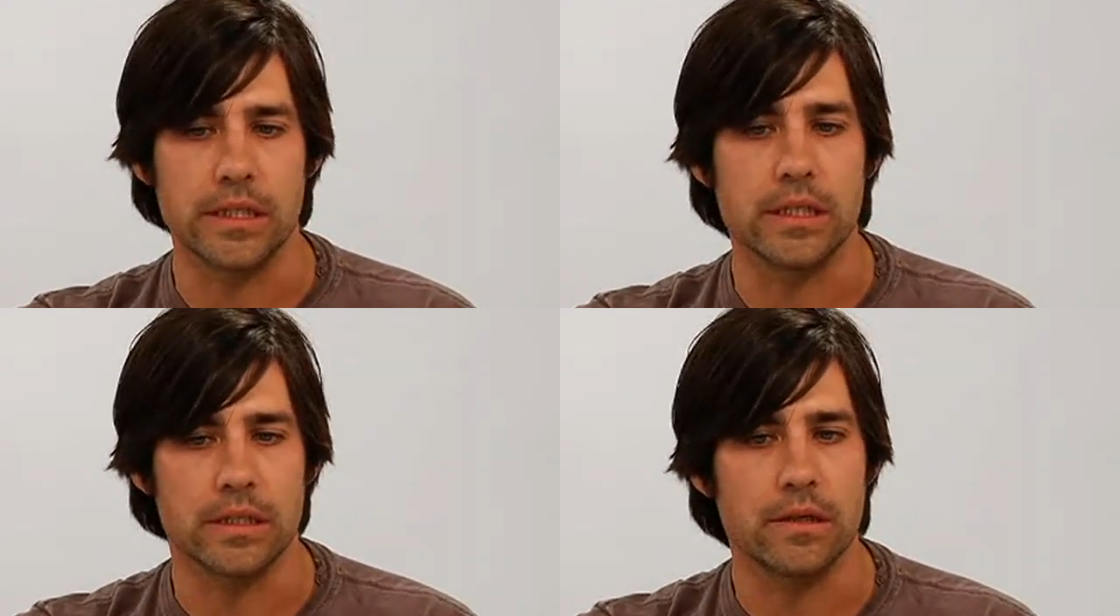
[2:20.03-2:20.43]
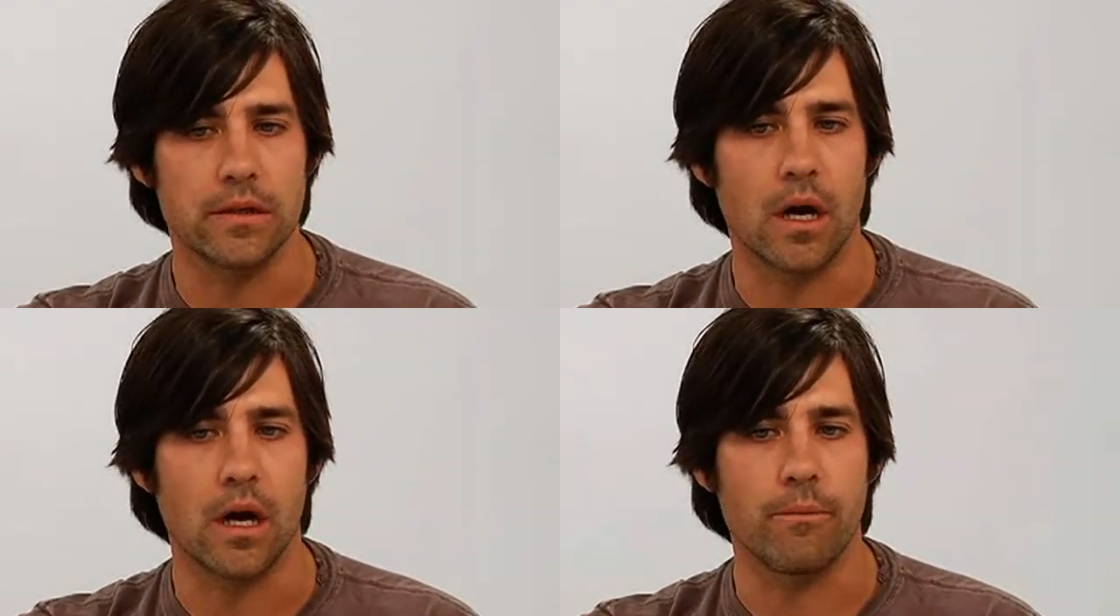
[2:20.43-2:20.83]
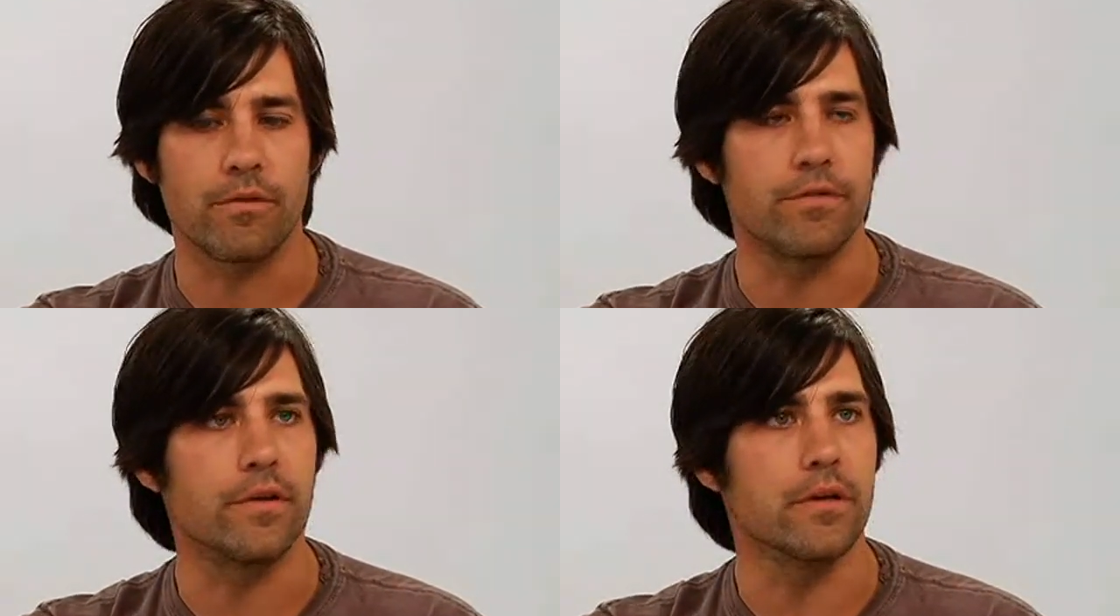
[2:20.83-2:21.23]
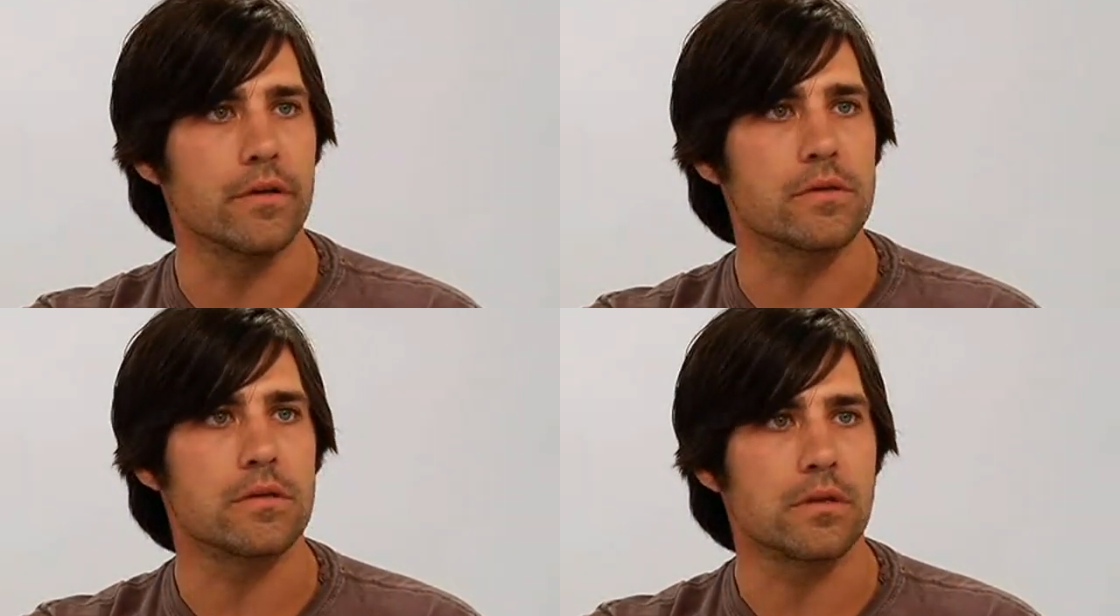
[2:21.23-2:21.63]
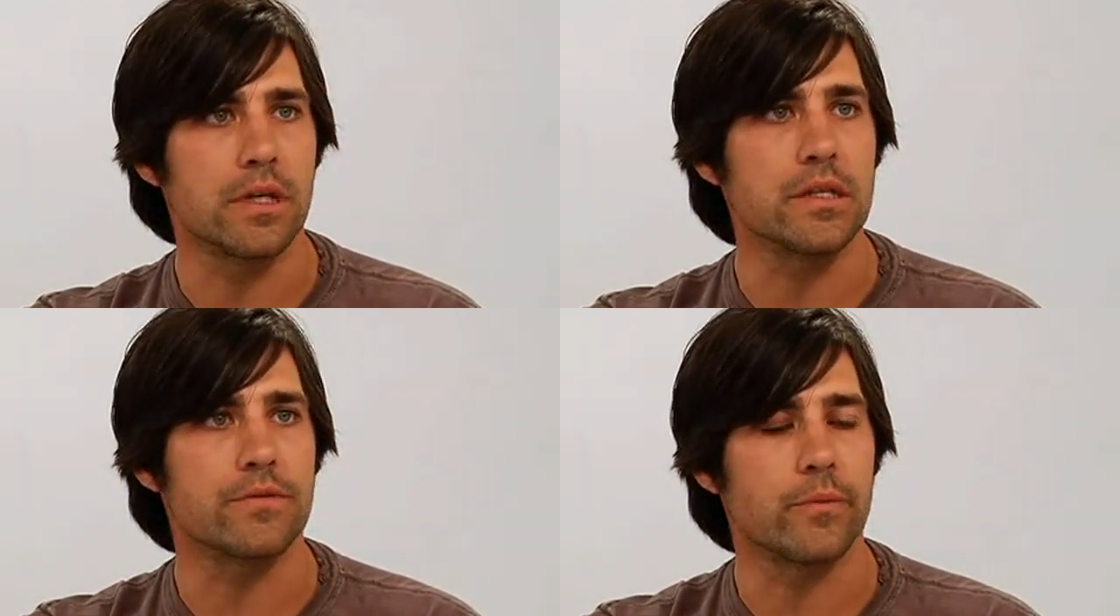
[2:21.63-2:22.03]
didn't fulfill those
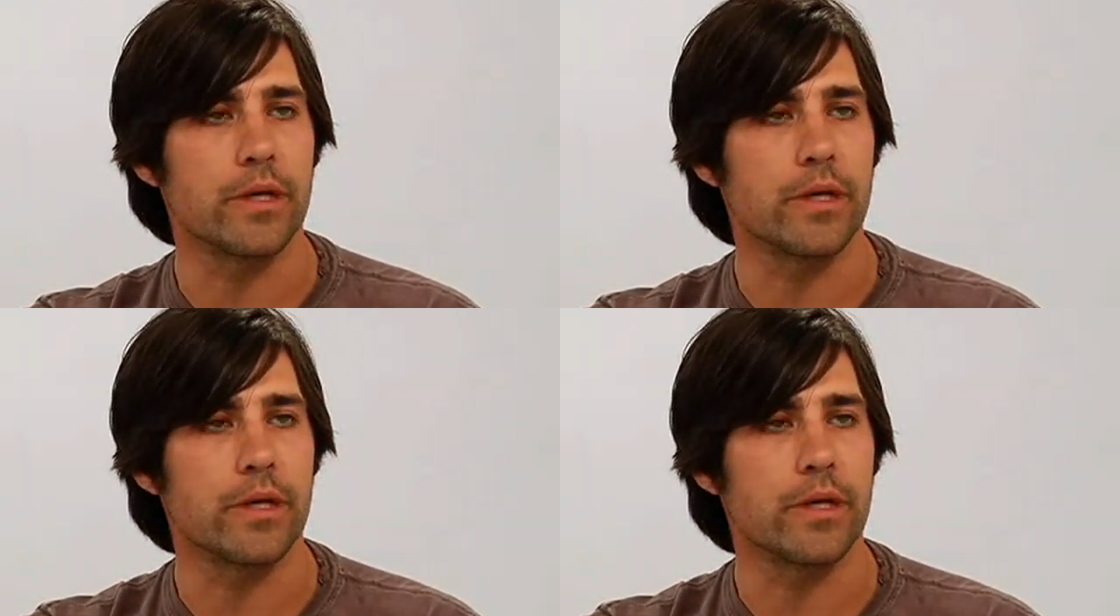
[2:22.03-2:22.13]
needs